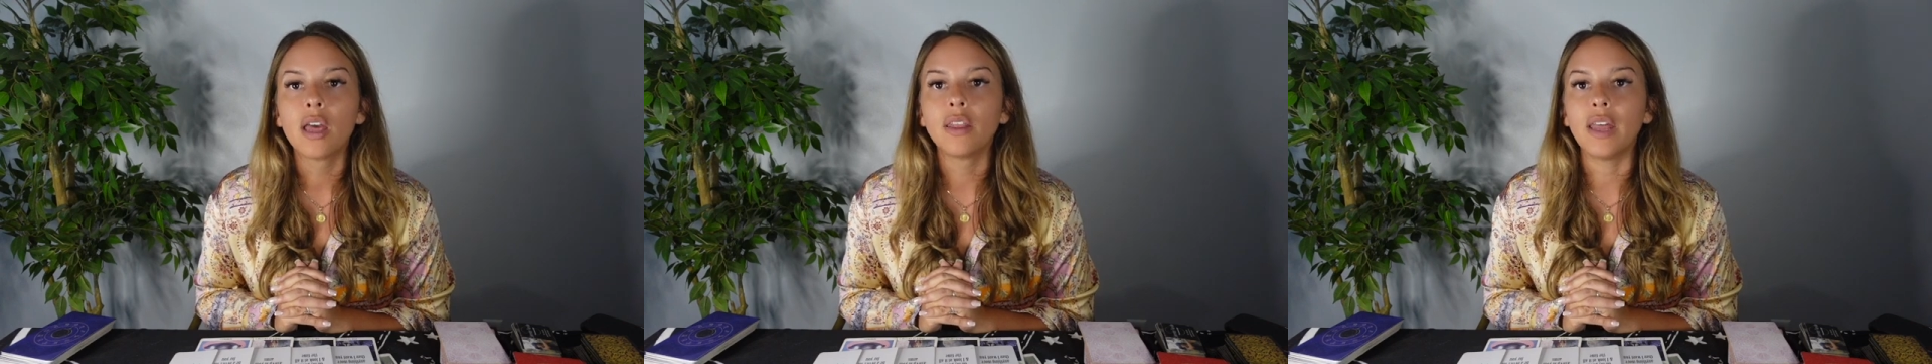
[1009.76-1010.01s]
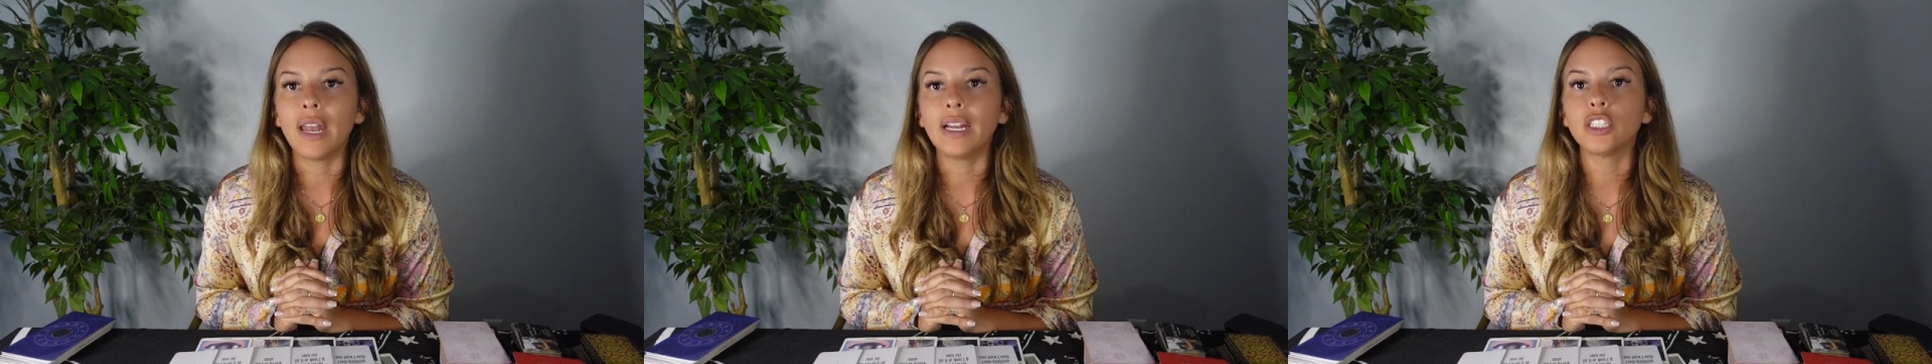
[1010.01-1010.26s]

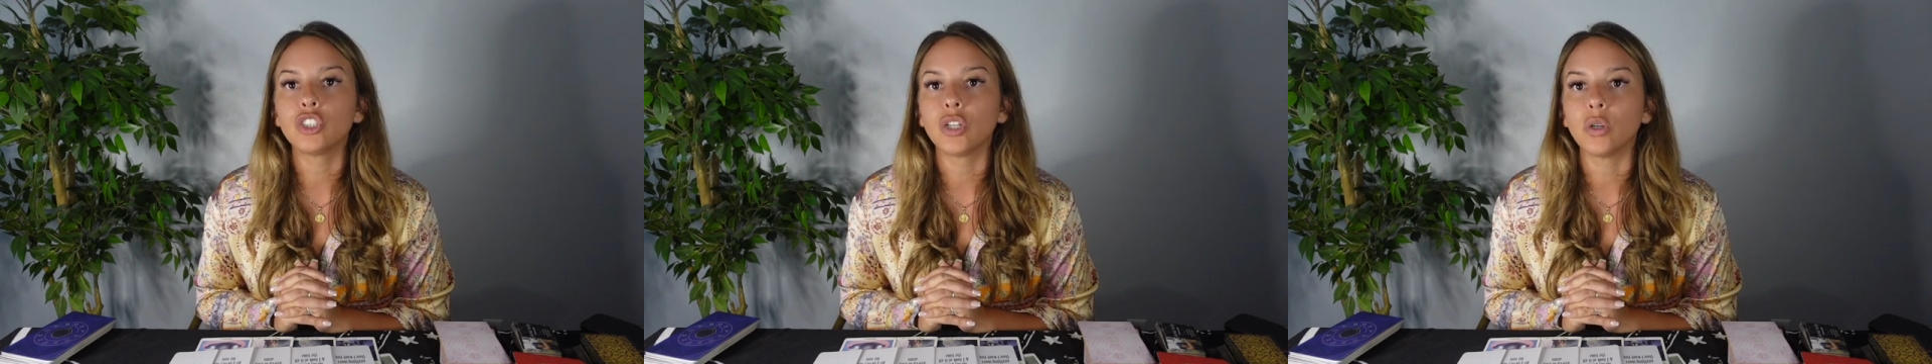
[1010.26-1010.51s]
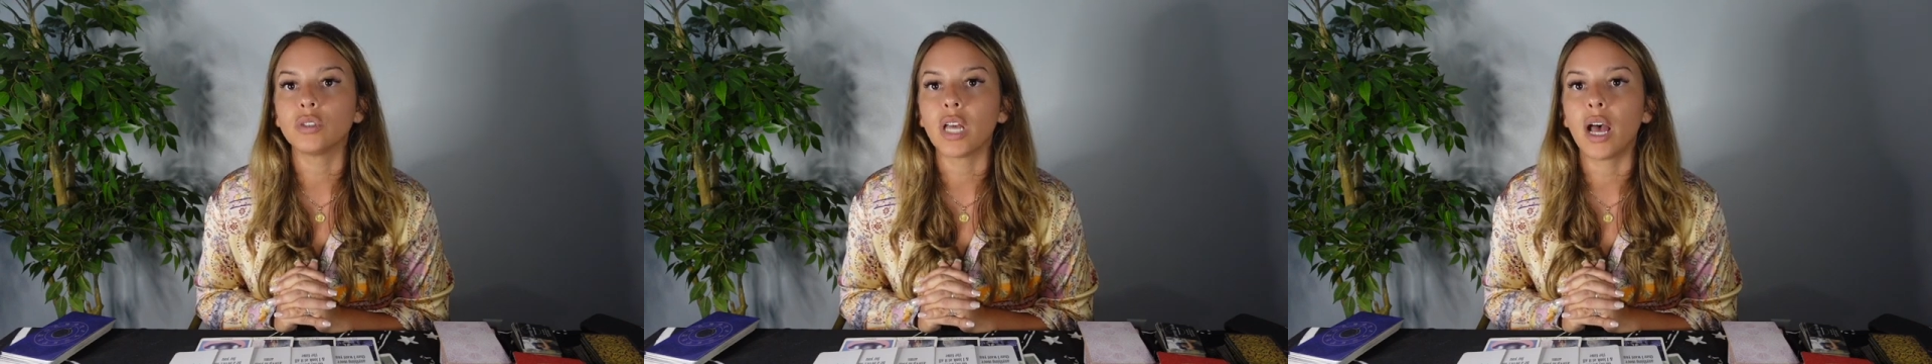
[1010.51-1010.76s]
then it
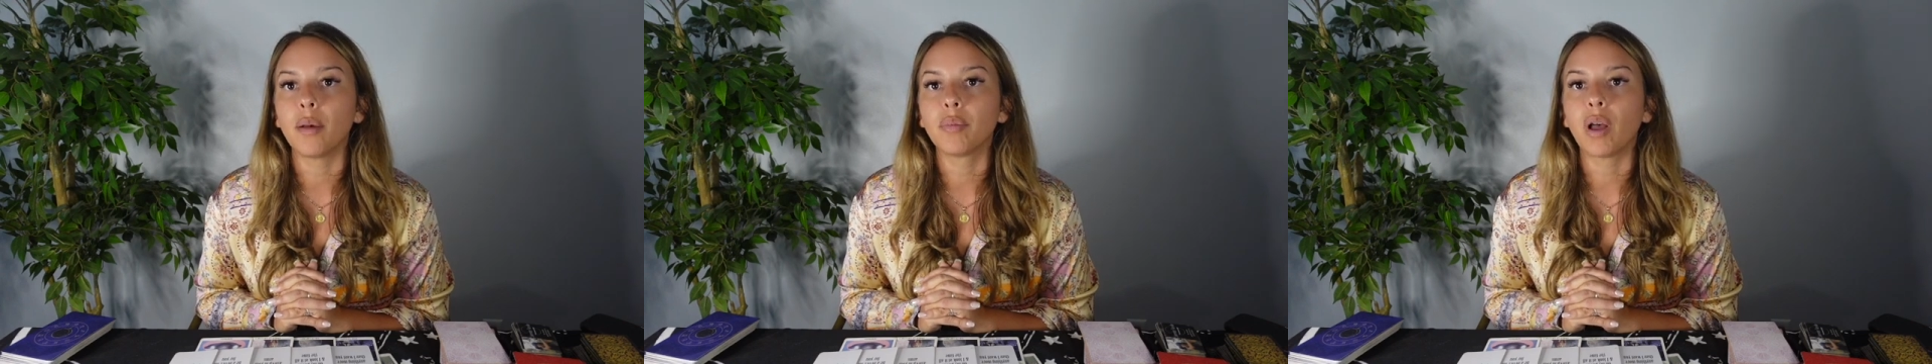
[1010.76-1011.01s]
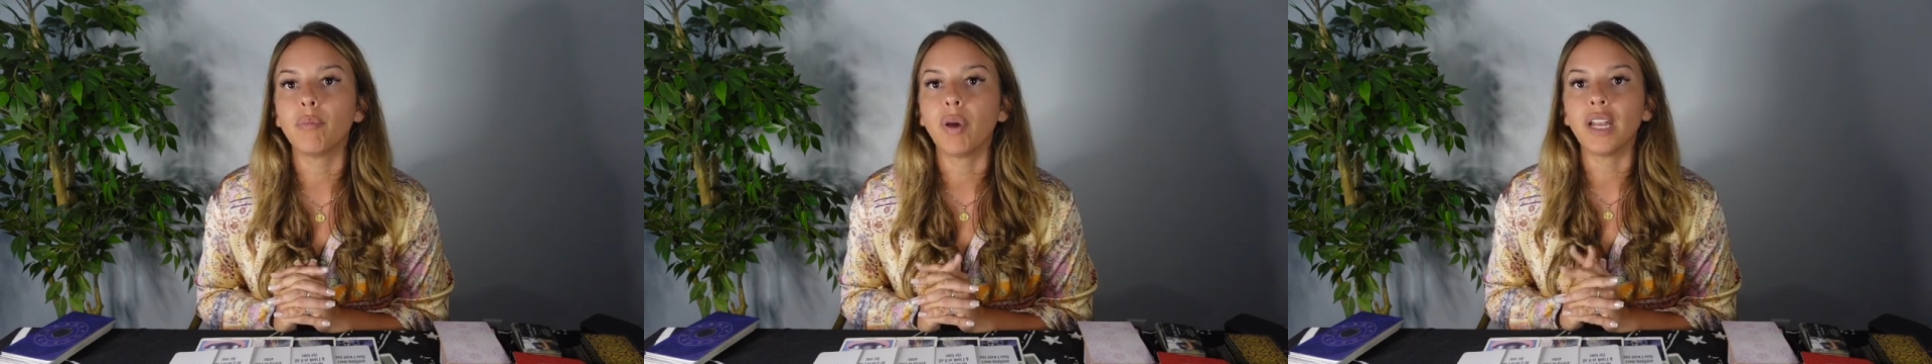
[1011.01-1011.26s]
shows
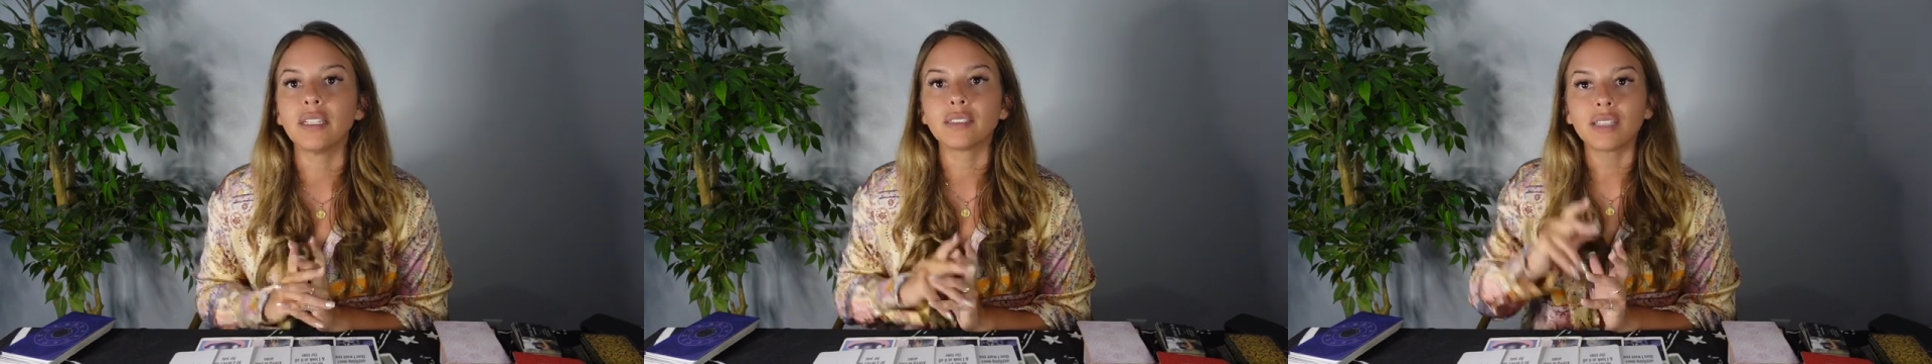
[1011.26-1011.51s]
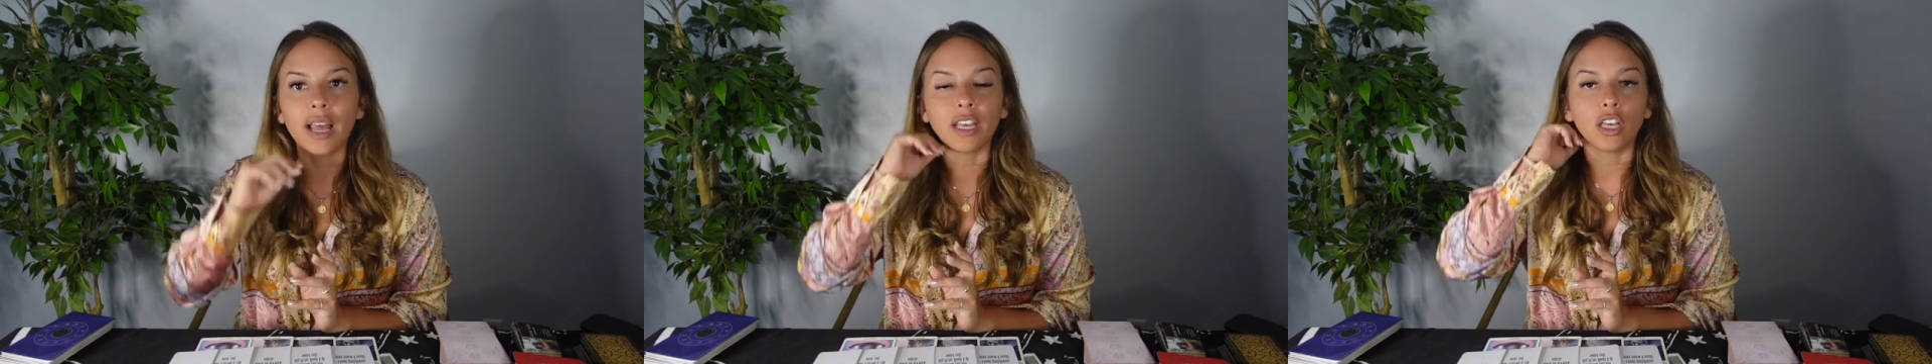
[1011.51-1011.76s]
up. But
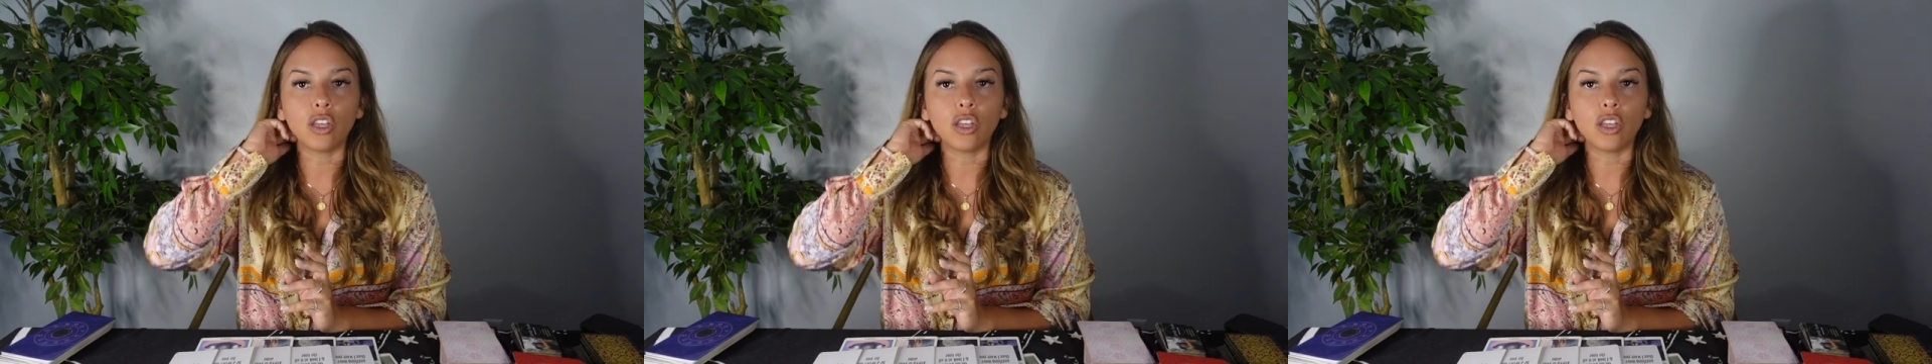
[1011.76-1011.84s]
it's like